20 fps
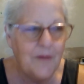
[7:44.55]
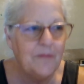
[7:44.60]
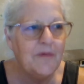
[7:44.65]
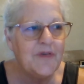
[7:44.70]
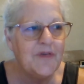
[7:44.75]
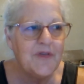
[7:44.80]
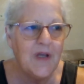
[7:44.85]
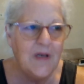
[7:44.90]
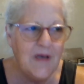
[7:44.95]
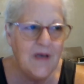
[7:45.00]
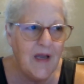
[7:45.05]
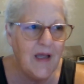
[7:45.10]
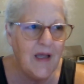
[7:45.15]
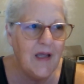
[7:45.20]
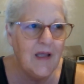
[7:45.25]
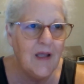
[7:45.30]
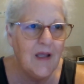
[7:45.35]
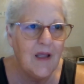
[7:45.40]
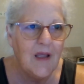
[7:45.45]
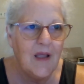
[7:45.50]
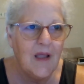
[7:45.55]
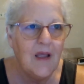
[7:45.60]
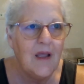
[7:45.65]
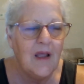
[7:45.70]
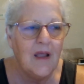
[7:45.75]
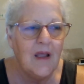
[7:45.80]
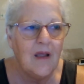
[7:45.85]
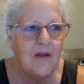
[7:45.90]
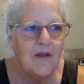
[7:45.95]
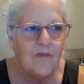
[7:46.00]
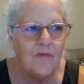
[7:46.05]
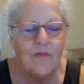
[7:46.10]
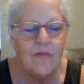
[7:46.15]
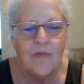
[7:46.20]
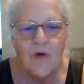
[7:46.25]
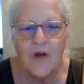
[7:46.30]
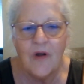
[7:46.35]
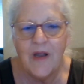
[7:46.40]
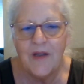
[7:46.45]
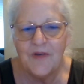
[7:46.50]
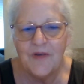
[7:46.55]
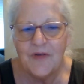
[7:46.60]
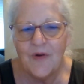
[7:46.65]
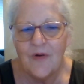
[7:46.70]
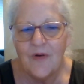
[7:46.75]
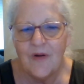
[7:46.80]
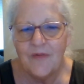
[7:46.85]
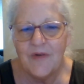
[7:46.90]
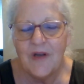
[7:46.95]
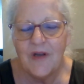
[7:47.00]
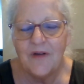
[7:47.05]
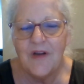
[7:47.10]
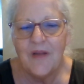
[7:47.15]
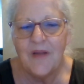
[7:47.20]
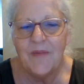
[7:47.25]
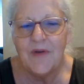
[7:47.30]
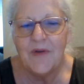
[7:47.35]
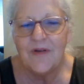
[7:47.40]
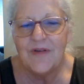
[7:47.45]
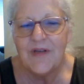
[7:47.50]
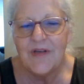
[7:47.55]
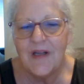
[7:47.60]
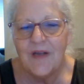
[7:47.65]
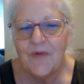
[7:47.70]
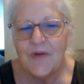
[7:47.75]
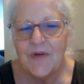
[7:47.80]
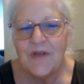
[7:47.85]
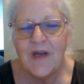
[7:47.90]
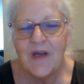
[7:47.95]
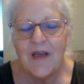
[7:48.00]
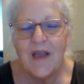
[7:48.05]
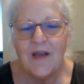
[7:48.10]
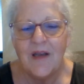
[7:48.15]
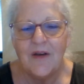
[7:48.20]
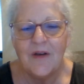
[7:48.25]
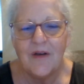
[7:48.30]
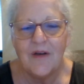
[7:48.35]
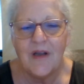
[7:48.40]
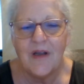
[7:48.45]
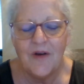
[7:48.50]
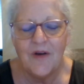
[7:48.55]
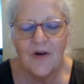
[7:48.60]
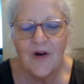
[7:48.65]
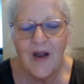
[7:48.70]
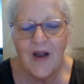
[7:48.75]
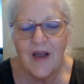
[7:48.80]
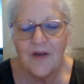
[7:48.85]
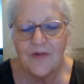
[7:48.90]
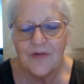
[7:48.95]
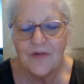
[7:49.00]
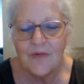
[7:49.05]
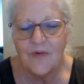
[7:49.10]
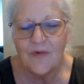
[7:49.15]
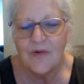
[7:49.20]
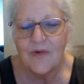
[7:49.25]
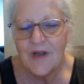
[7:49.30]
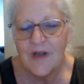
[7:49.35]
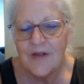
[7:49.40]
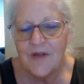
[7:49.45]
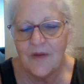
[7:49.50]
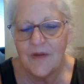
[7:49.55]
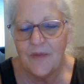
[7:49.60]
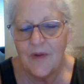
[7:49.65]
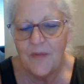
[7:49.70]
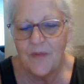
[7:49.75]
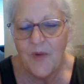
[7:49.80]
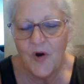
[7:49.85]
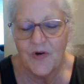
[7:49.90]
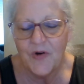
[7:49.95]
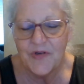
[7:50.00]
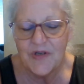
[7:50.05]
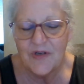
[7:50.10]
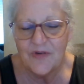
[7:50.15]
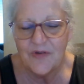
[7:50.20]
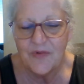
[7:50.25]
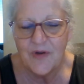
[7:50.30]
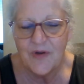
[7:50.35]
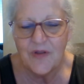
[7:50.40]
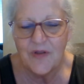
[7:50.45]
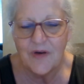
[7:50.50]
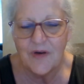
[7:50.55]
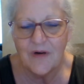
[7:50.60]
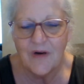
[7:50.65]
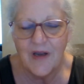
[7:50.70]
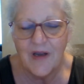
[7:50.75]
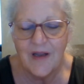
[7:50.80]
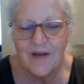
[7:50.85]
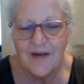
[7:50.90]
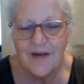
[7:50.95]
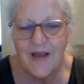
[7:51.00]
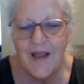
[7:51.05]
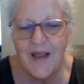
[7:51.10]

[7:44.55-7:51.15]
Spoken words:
Sunday. Okay, so I'm telling you, I've been staying with Diana in her house, or the parsonage with her, and